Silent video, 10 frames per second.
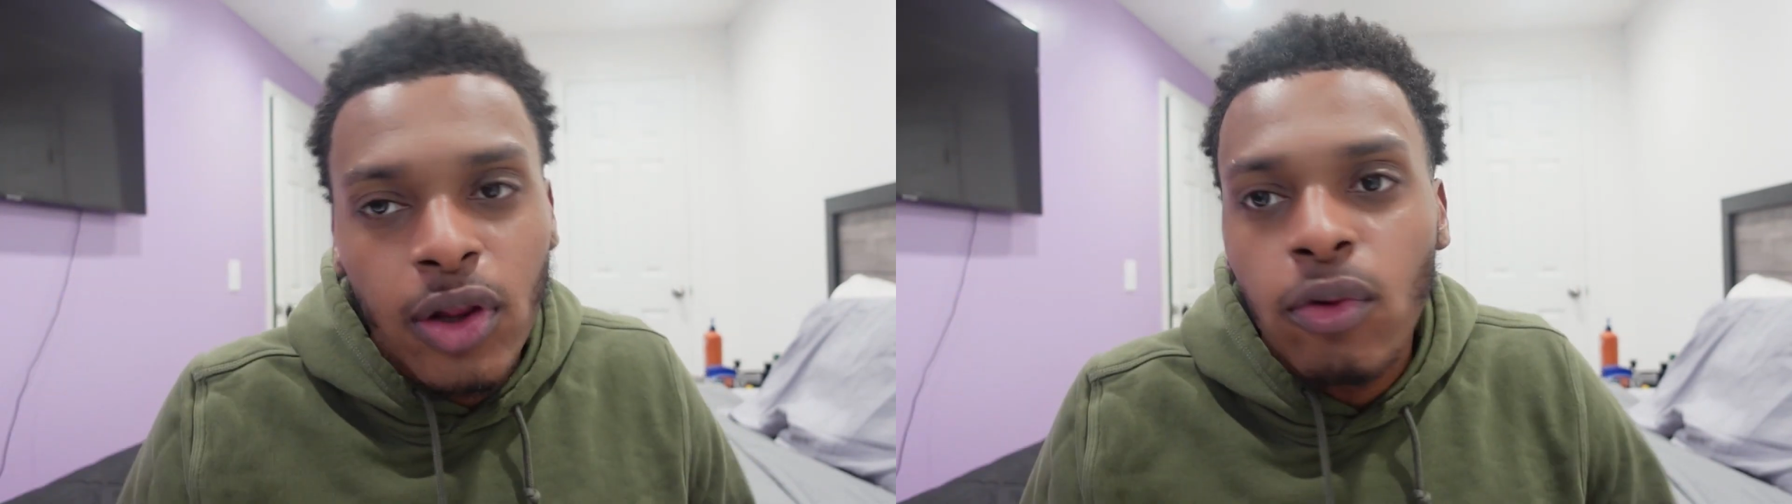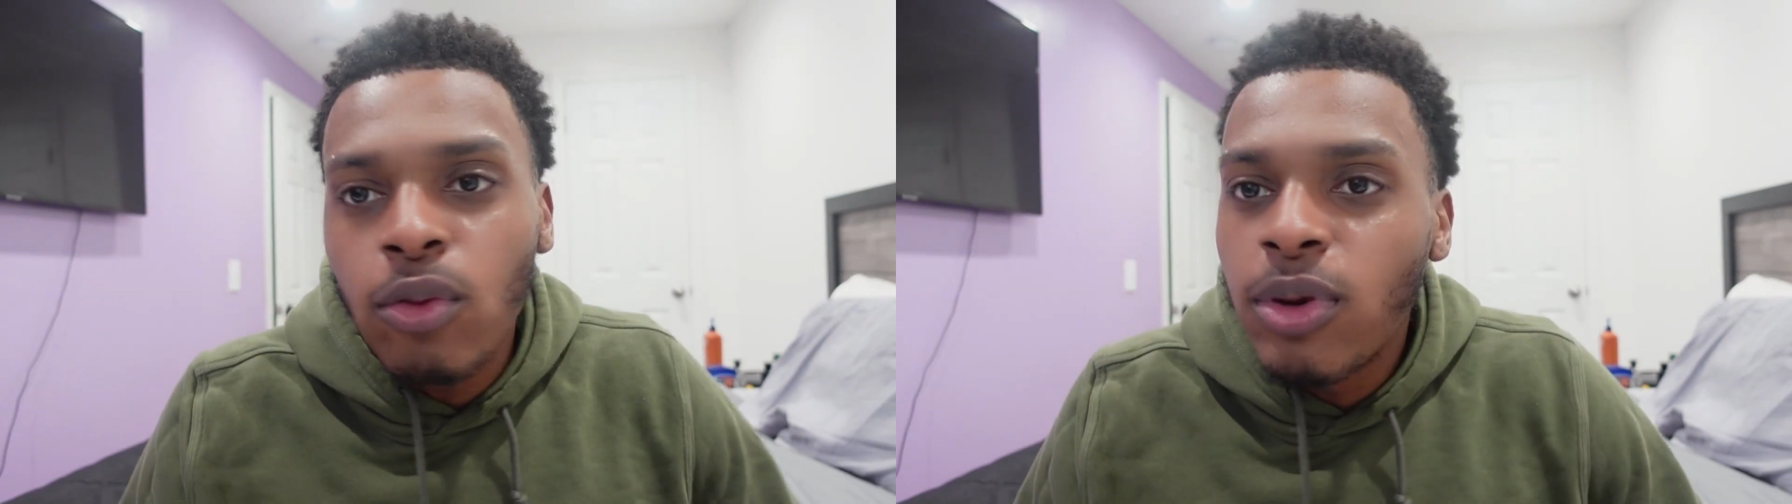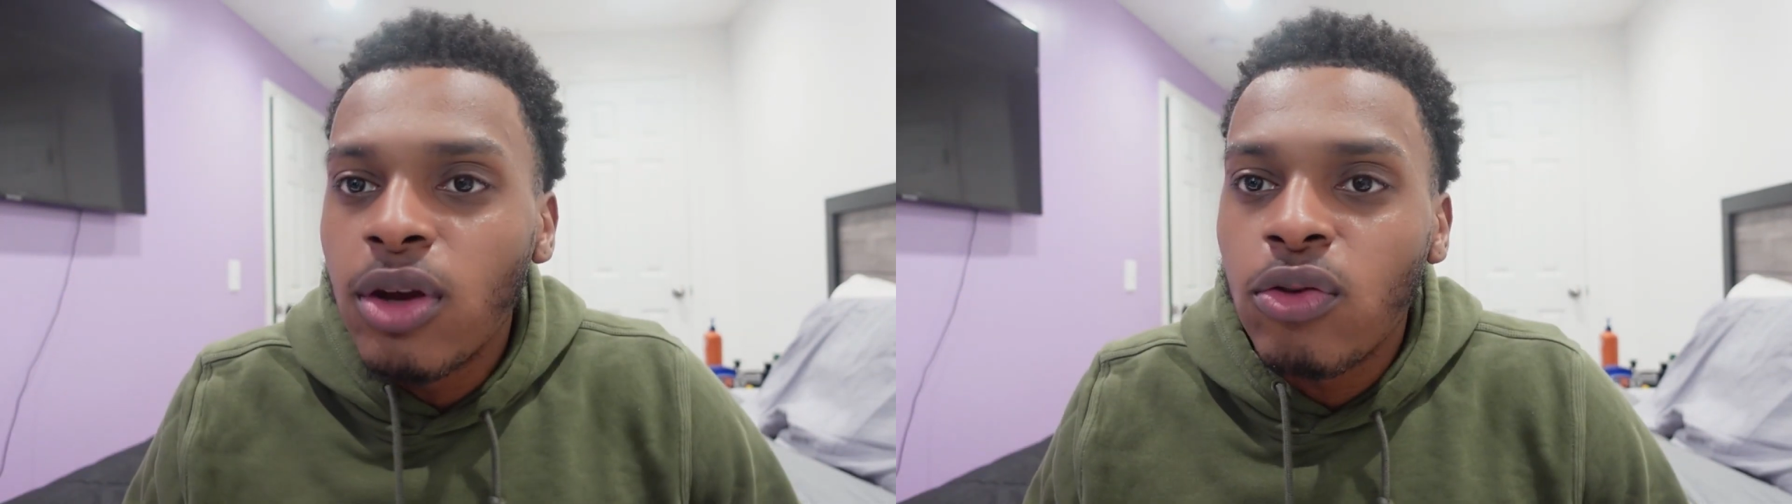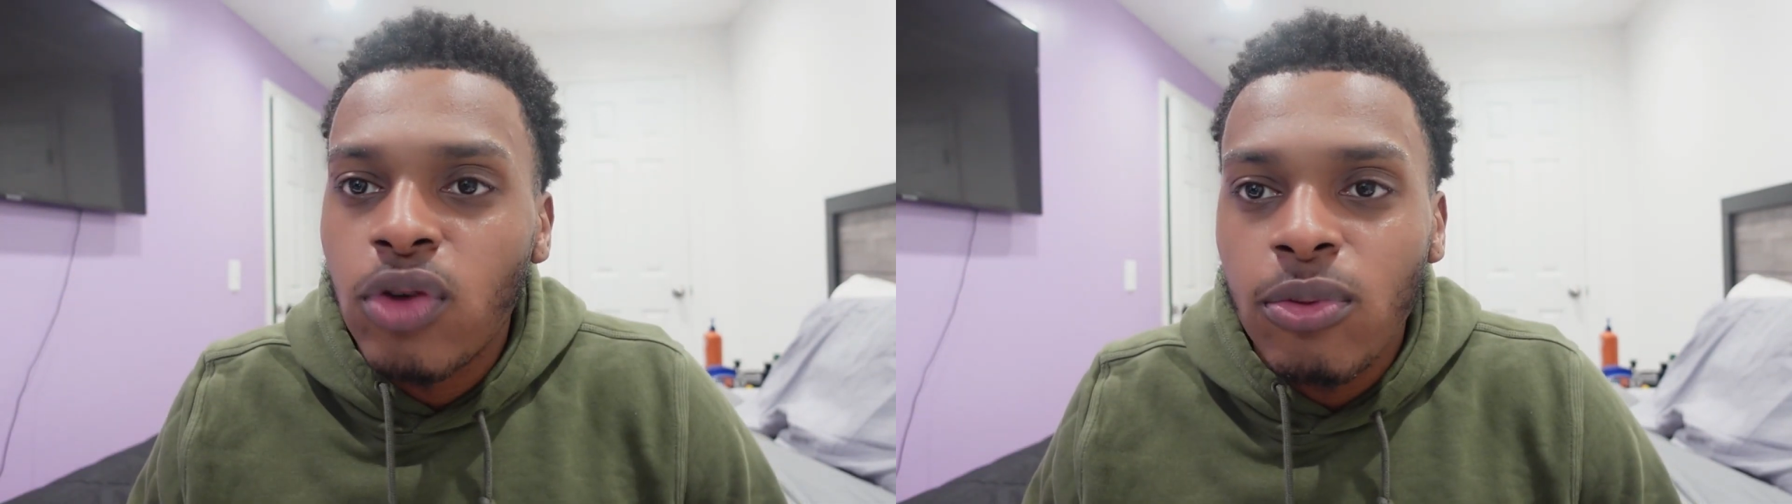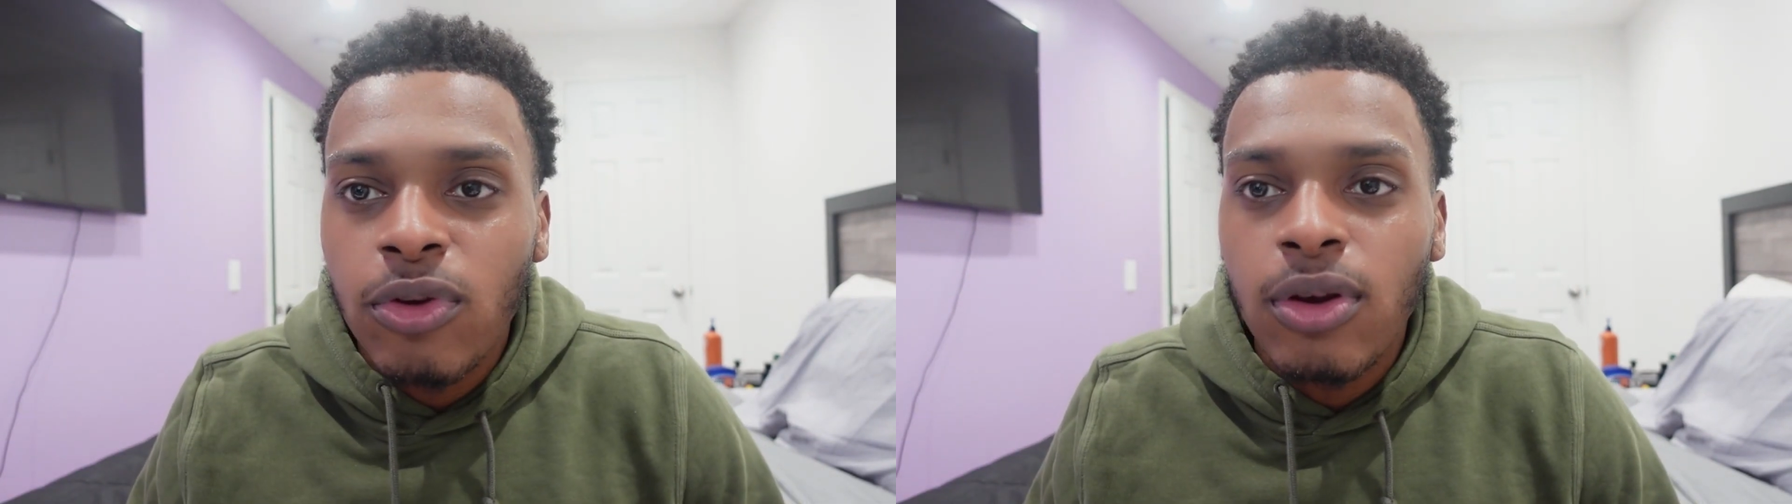the link will be in the
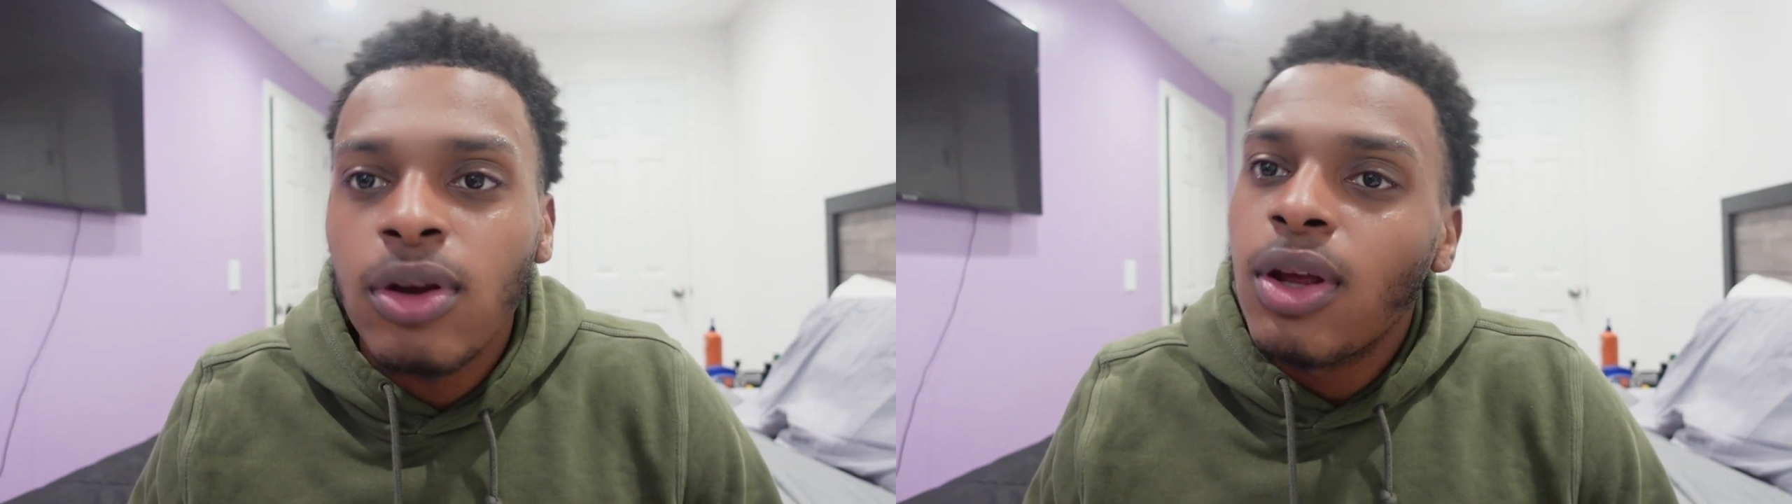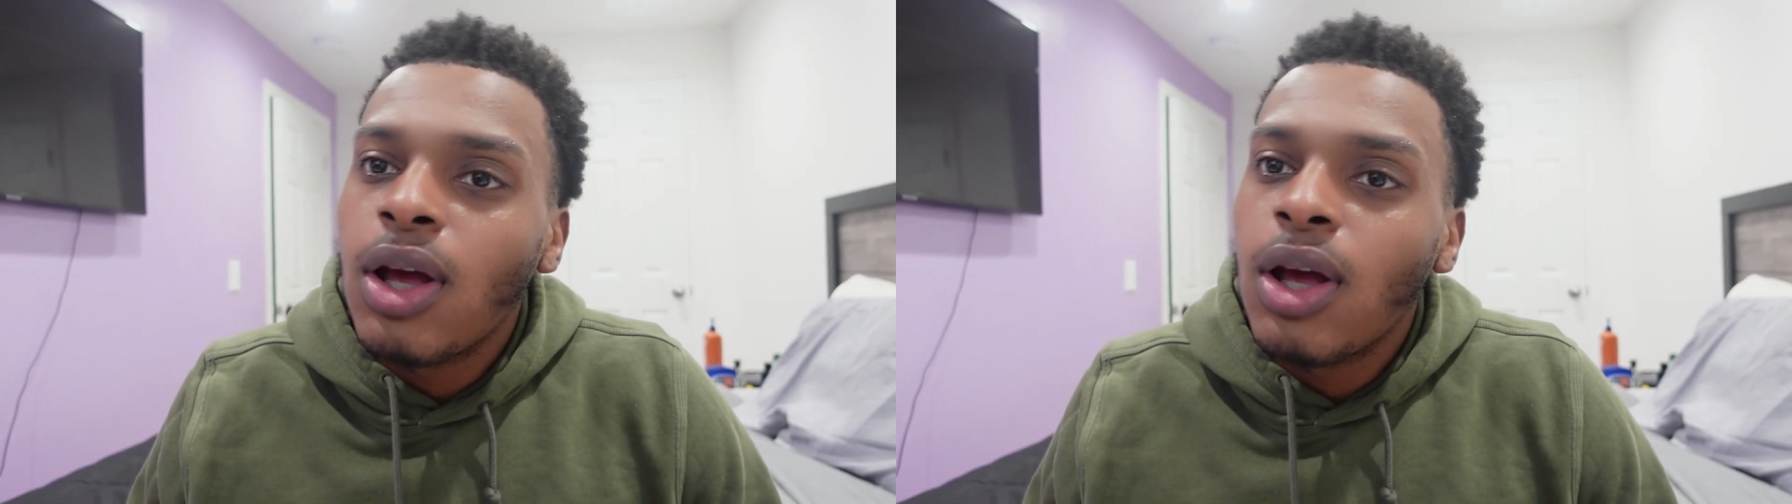description.